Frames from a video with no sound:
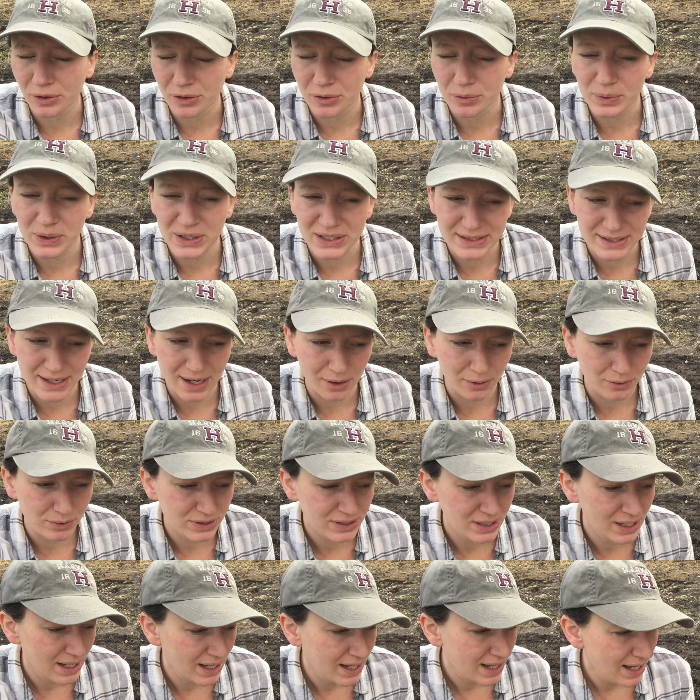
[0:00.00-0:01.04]
the weeds out.
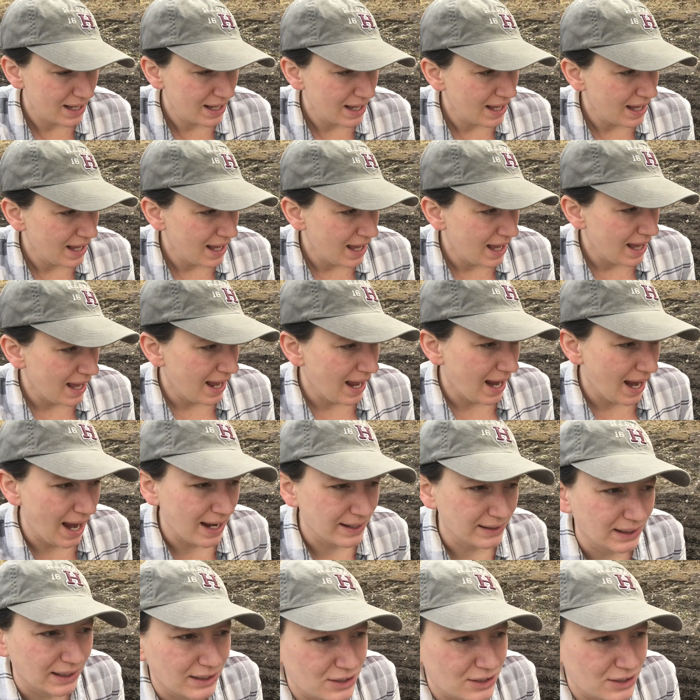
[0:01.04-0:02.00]
And I